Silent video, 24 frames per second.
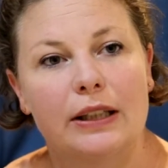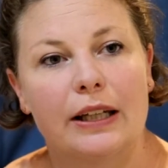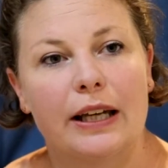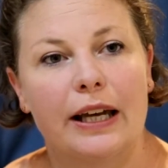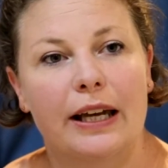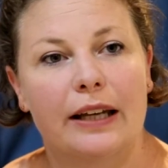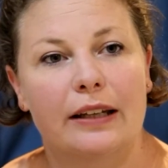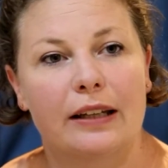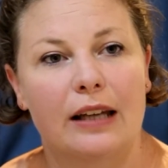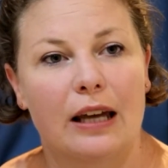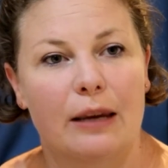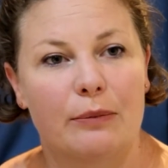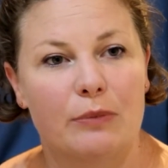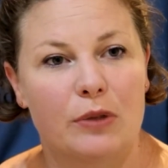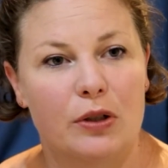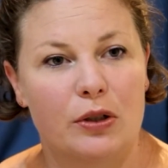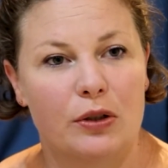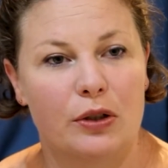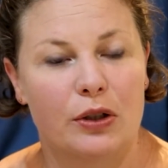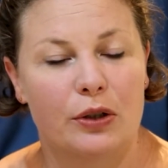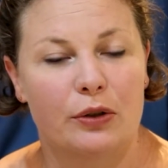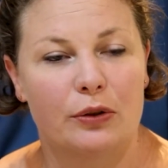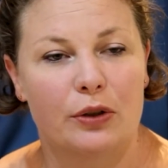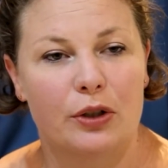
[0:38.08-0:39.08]
had come to
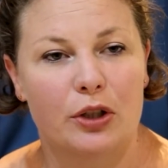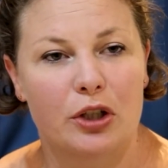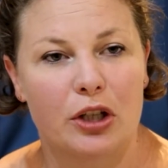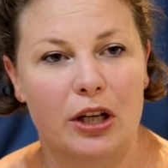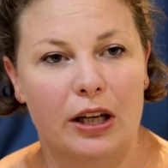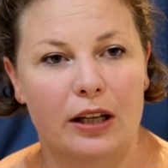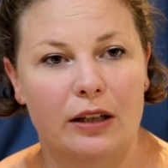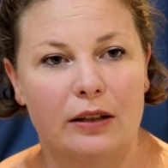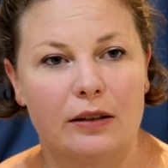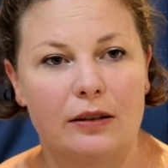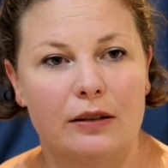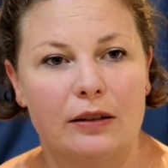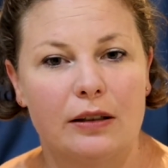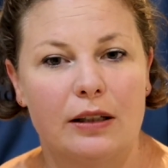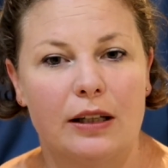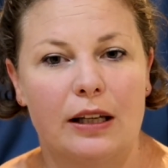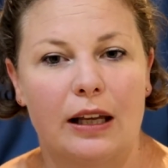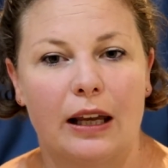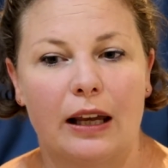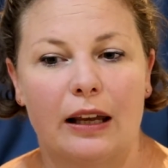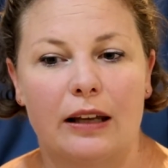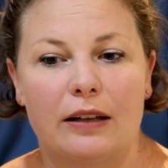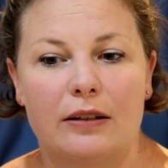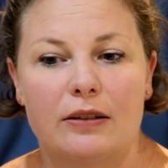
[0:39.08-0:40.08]
Neurogen
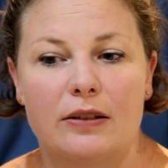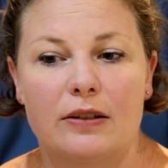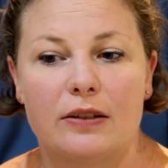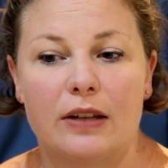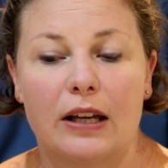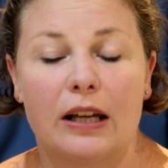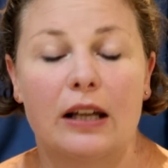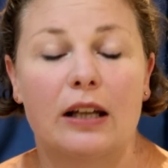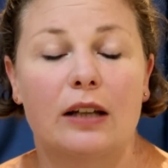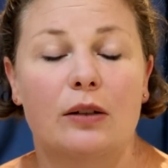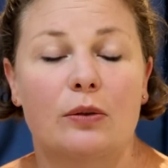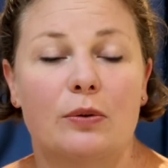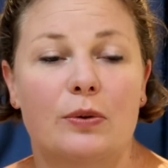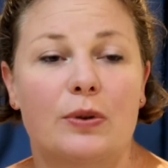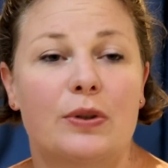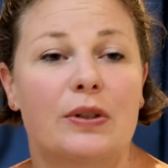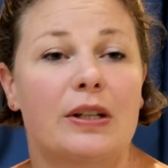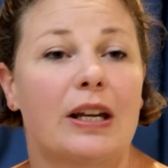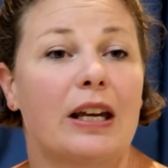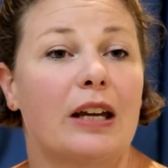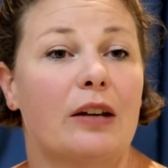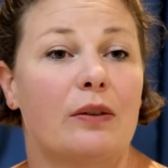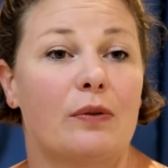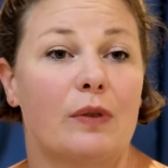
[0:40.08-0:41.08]
and they had also
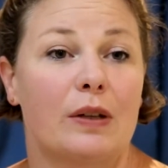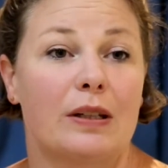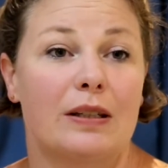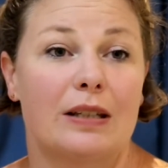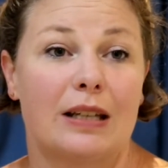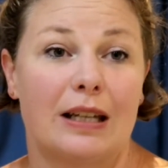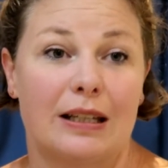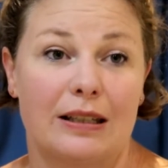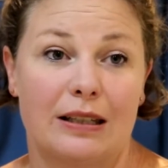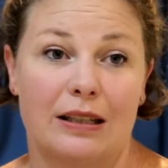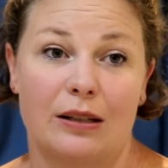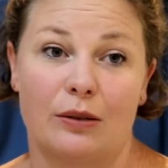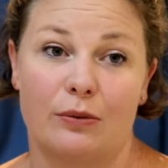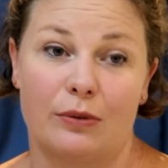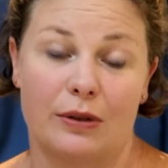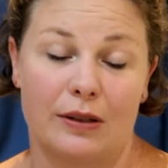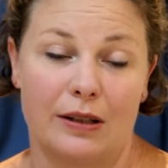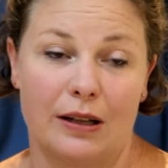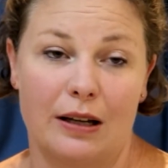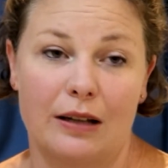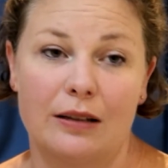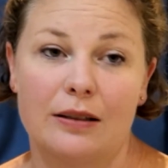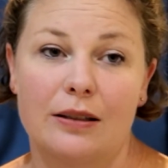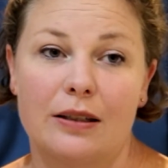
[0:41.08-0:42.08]
had fantastic
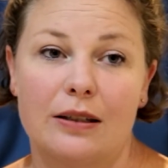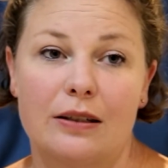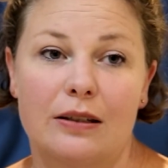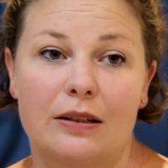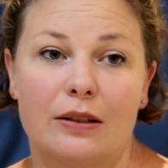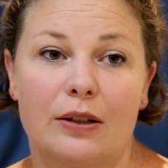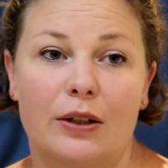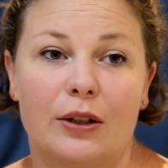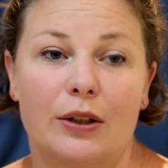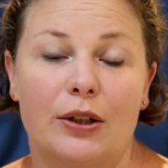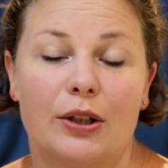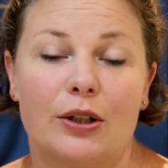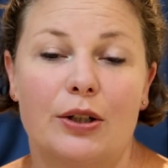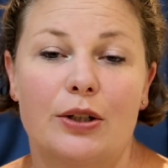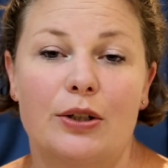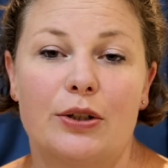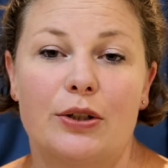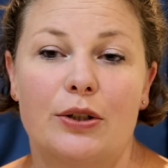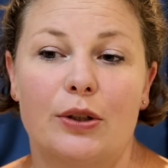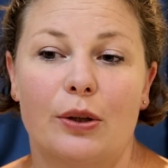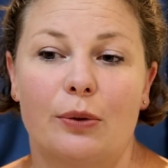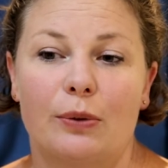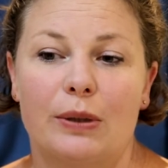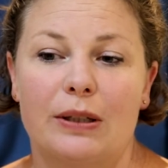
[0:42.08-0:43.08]
results.
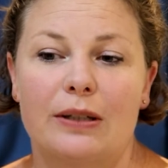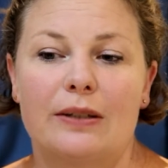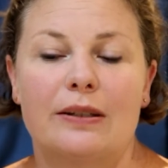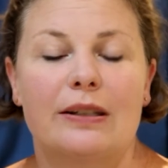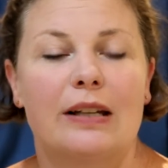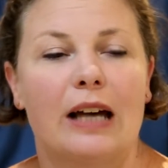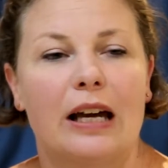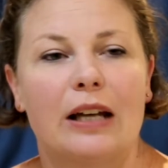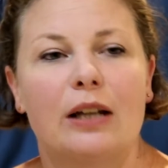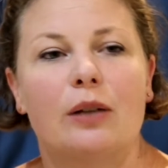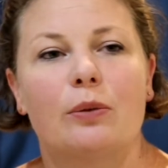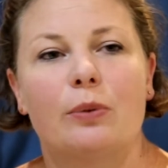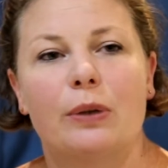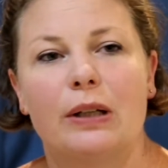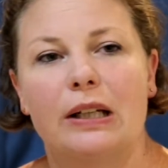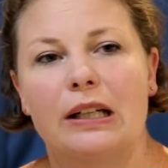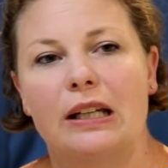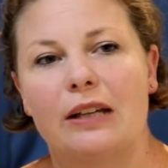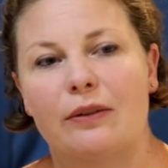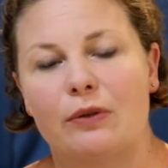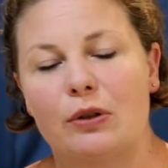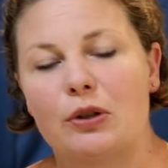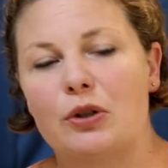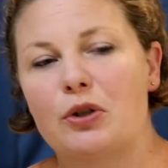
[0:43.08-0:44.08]
So we decided we'd
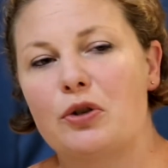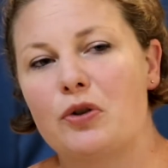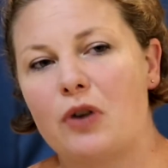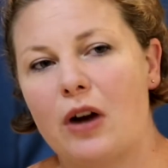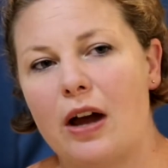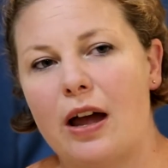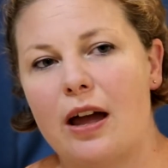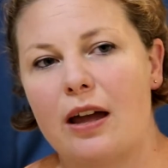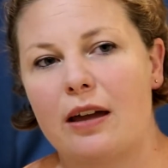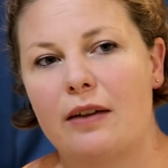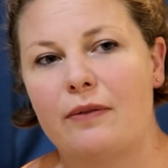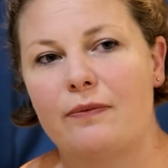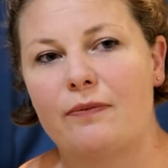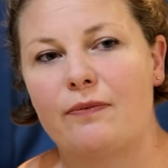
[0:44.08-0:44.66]
give it a try.